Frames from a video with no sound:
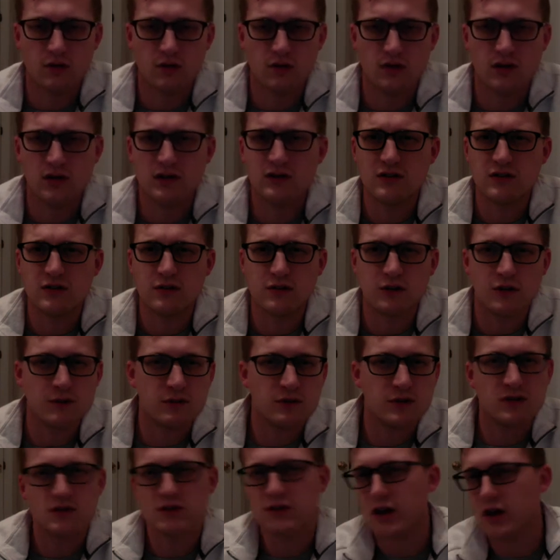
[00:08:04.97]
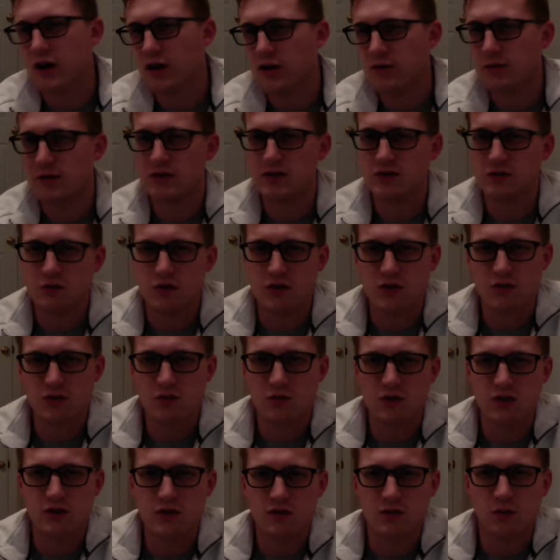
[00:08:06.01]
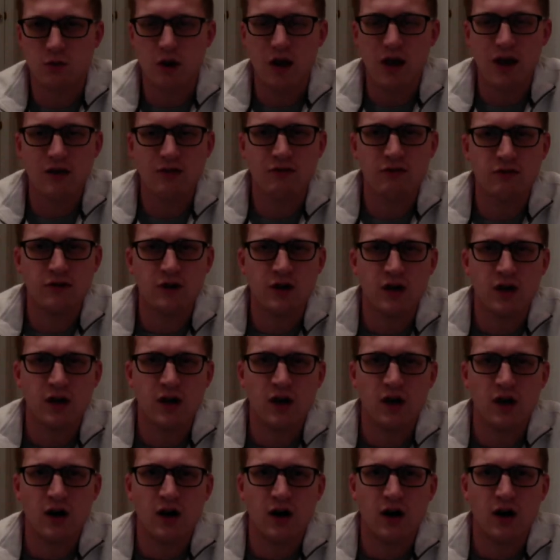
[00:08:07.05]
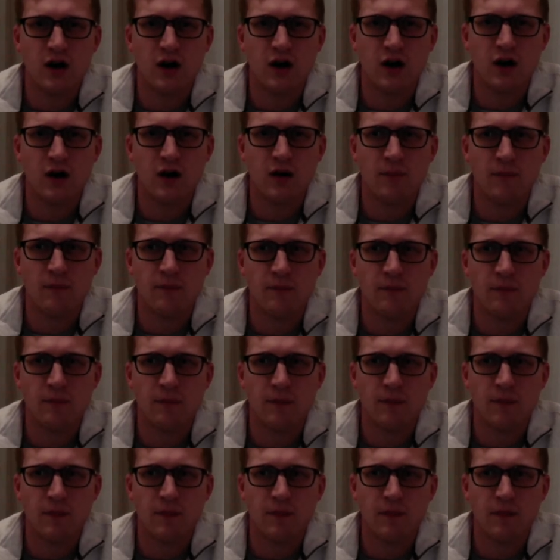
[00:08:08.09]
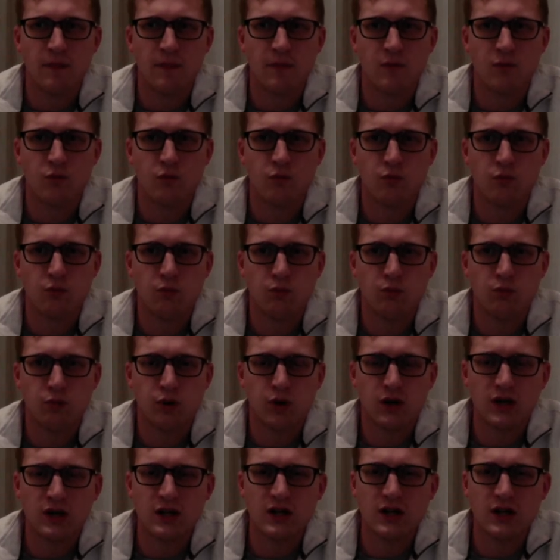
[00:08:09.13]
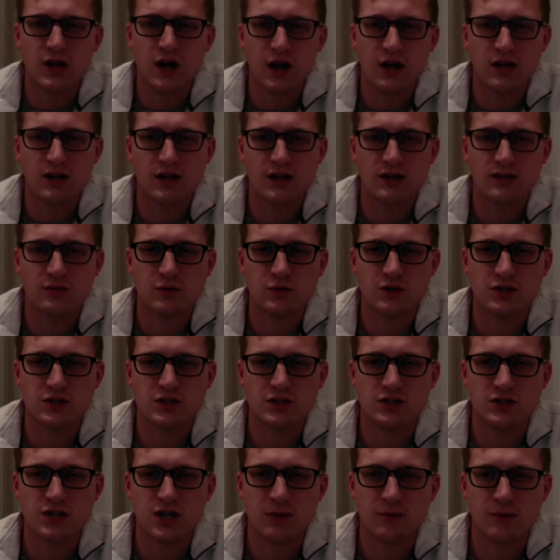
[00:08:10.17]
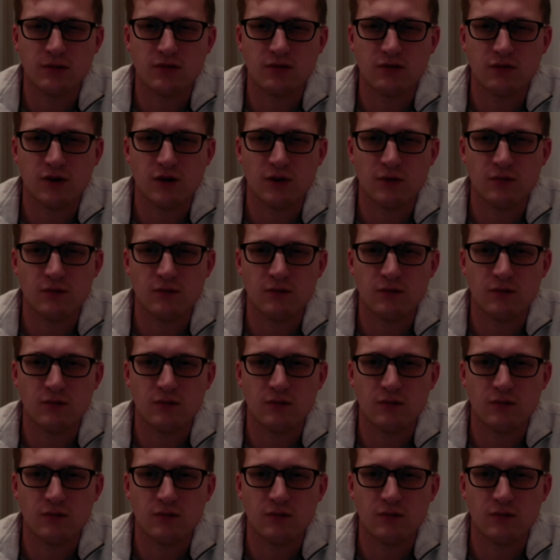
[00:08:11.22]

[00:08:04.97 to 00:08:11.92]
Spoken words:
disagreements, arguments with your wife, put into context where she's coming from.